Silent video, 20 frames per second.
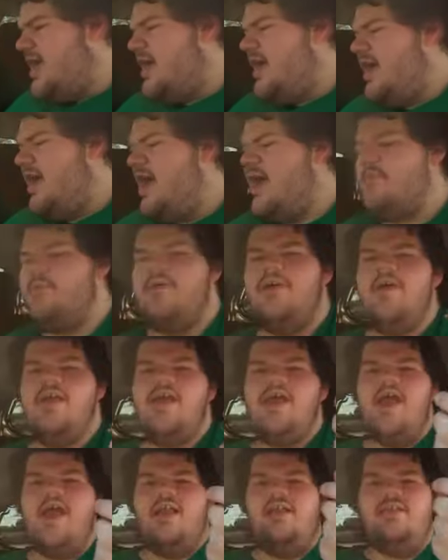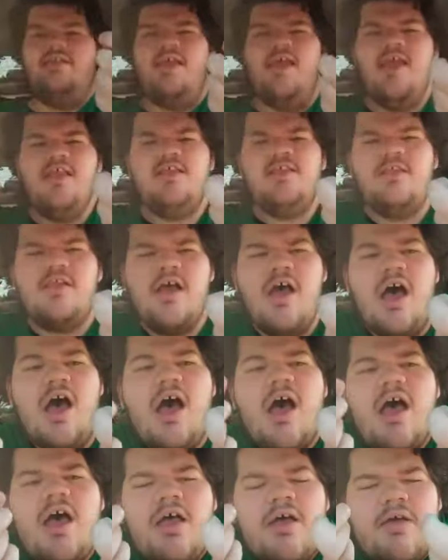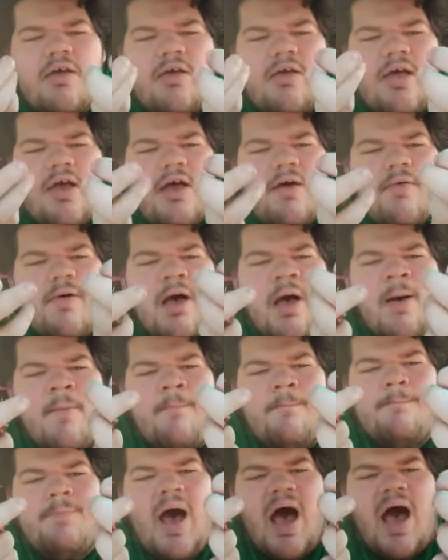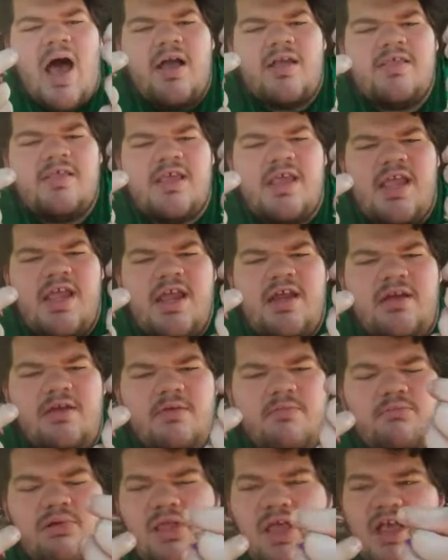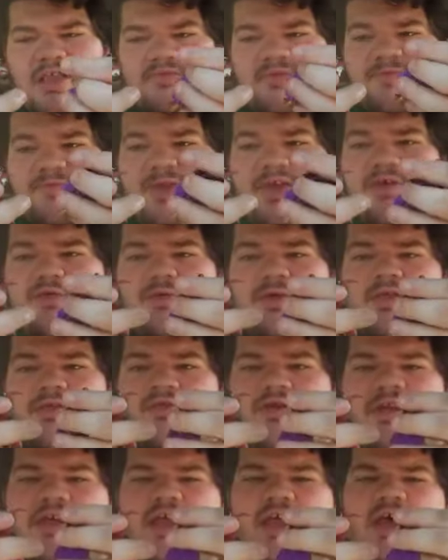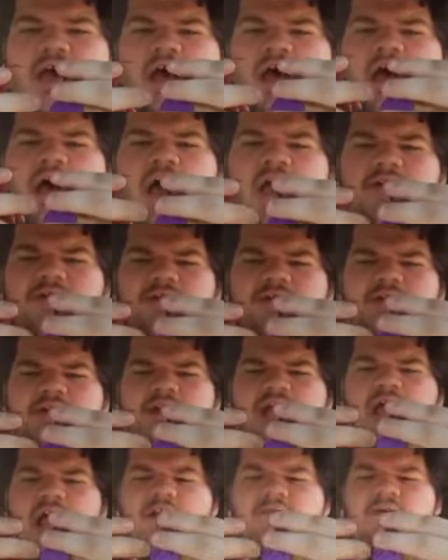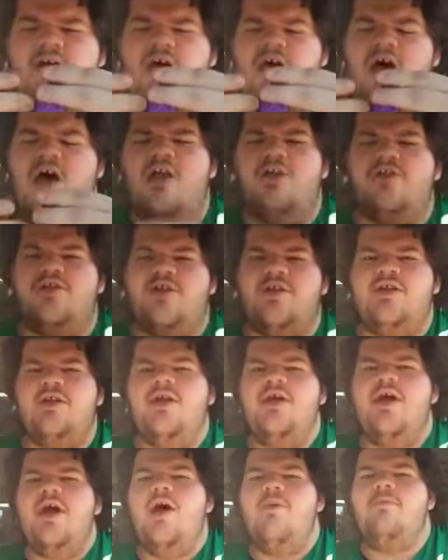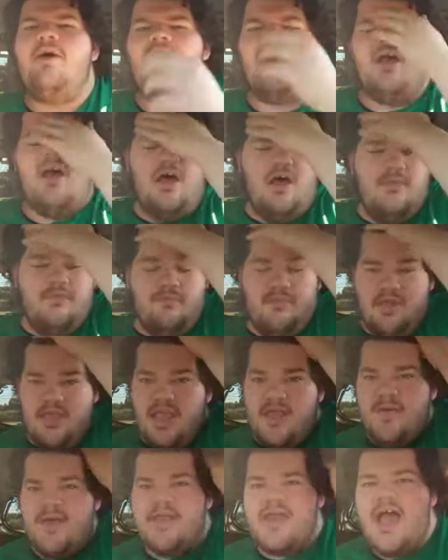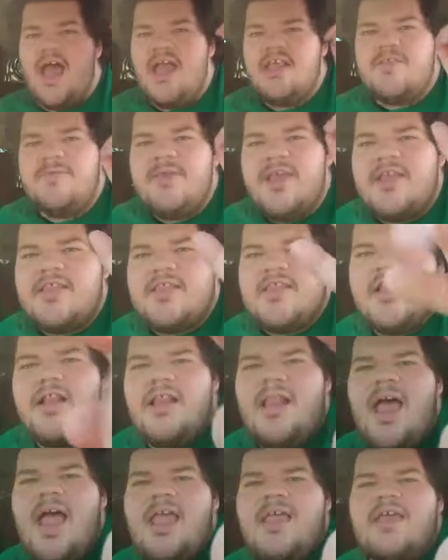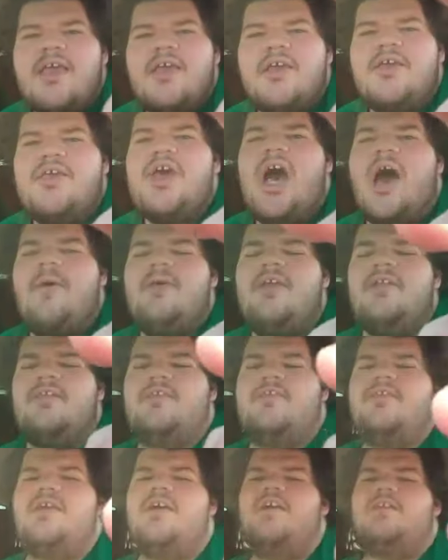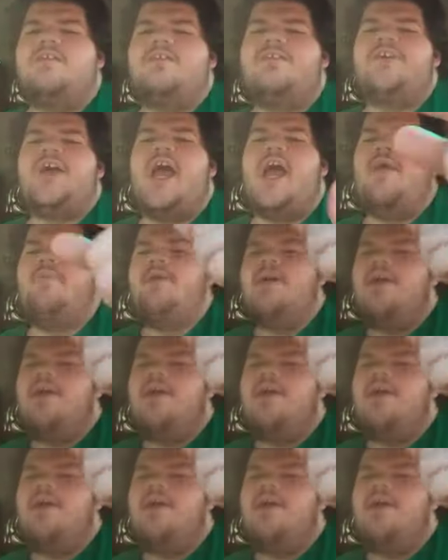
um, and this uh unboxing plus review is going to get a hundred out of a hundred. But uh, anyway, guys, if you guys like, comment, subscribe,